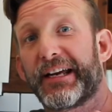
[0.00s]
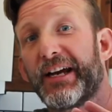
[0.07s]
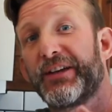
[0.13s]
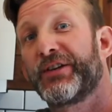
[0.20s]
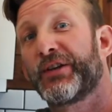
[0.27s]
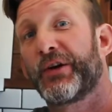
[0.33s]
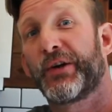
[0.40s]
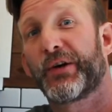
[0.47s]

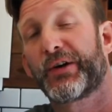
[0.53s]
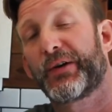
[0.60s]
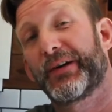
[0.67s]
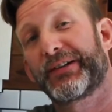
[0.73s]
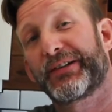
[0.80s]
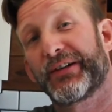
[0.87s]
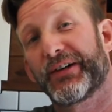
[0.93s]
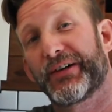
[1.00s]
case you don't know
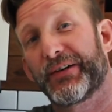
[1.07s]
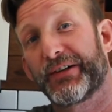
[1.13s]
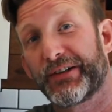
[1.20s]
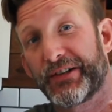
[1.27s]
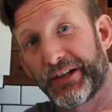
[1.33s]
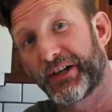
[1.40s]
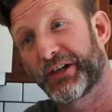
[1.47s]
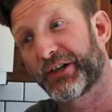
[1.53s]
Crystal,
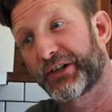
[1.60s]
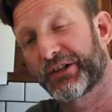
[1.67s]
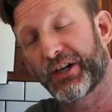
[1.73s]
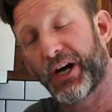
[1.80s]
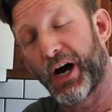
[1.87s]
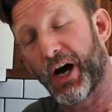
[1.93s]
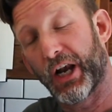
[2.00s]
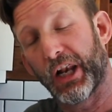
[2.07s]
she
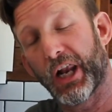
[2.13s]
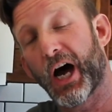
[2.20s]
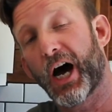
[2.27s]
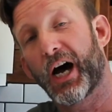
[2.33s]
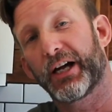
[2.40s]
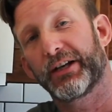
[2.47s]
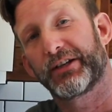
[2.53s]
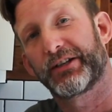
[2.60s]
cooks a
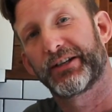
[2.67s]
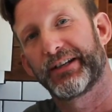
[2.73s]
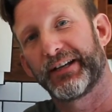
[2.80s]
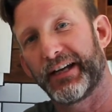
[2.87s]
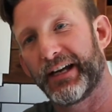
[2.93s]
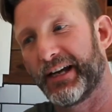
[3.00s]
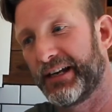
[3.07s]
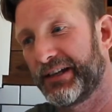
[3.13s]
lot
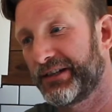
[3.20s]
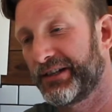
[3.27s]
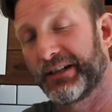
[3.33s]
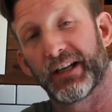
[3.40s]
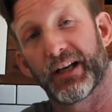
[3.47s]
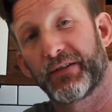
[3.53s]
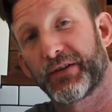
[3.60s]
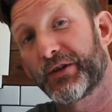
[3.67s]
and she
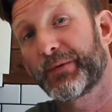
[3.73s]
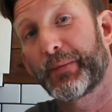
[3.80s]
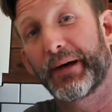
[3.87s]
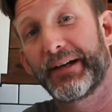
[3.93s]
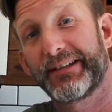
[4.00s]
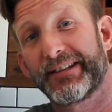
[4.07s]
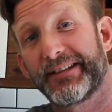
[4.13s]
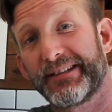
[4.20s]
loves her
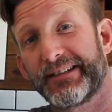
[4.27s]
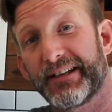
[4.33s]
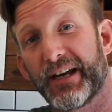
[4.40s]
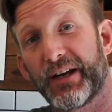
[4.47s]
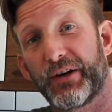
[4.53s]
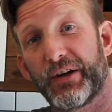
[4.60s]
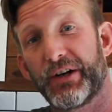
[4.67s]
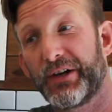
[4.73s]
spices
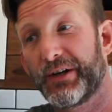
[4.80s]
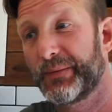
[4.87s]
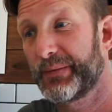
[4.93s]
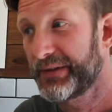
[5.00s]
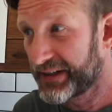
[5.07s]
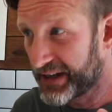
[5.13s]
and her herbs.